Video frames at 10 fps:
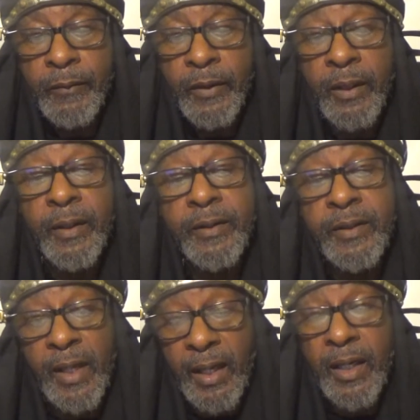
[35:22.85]
And the
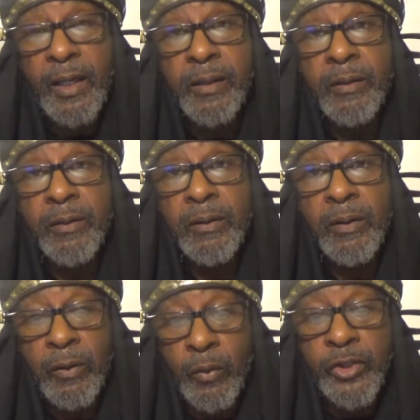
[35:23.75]
dead
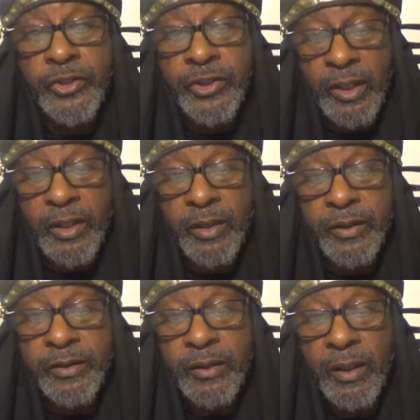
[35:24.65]
were
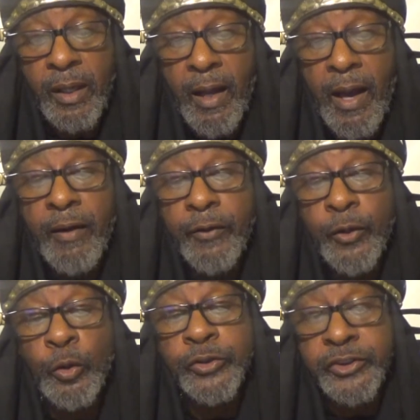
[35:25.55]
judged out of
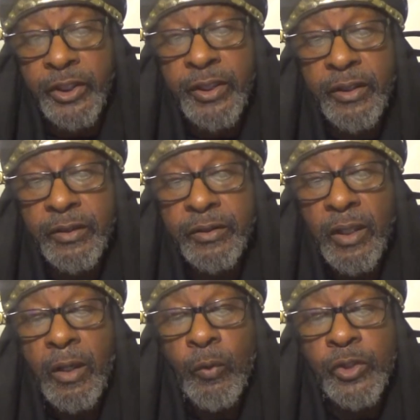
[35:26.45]
those things
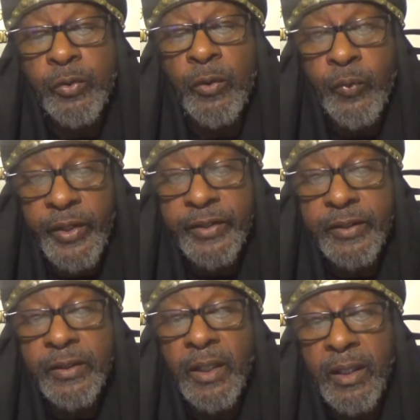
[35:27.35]
which were
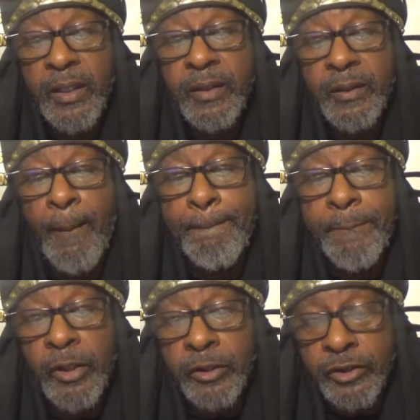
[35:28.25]
written in the
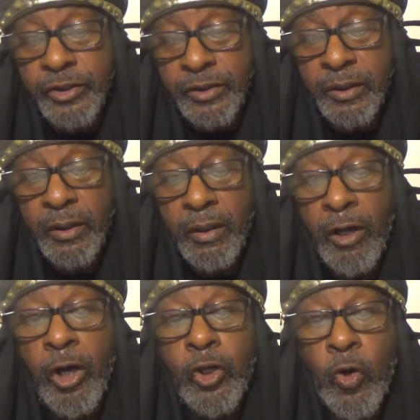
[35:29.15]
books
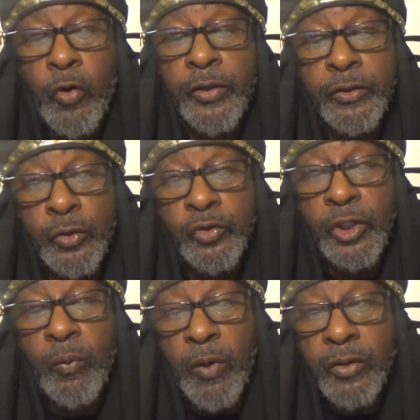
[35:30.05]
according to
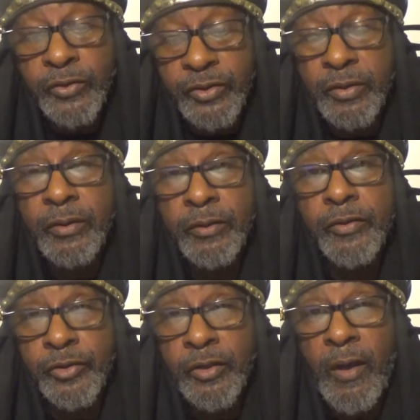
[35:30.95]
their works.
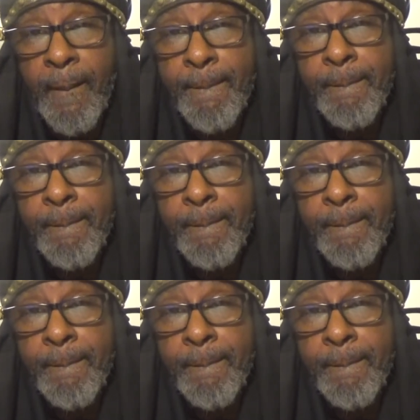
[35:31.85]
See that?